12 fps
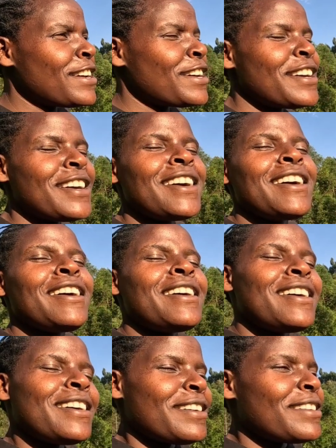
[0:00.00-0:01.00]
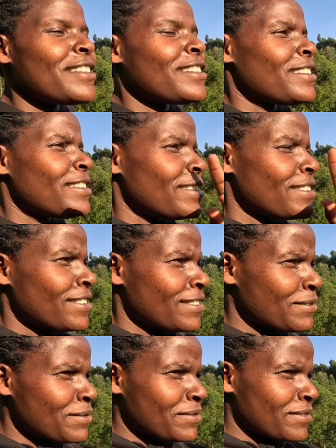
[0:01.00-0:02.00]

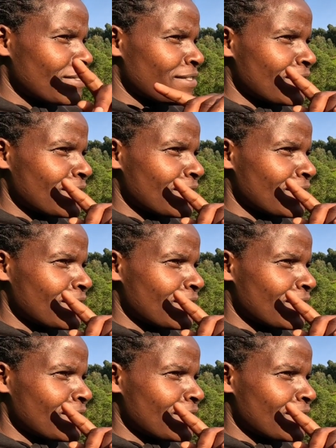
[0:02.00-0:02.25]
(silence)